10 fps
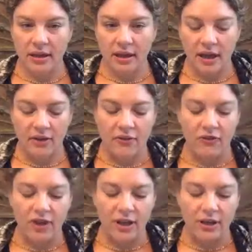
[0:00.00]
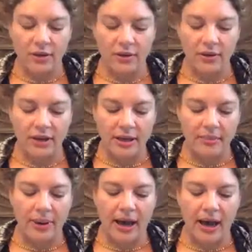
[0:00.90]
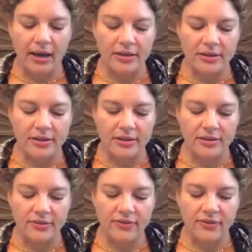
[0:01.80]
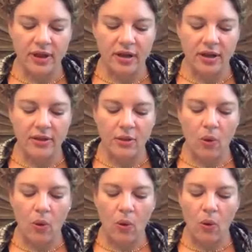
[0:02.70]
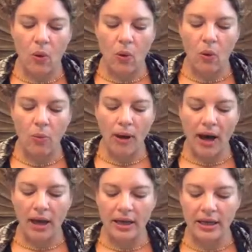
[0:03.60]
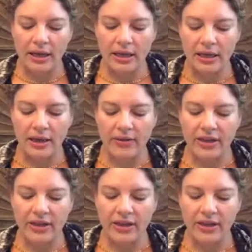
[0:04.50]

and feel the impact flooding the whole body and the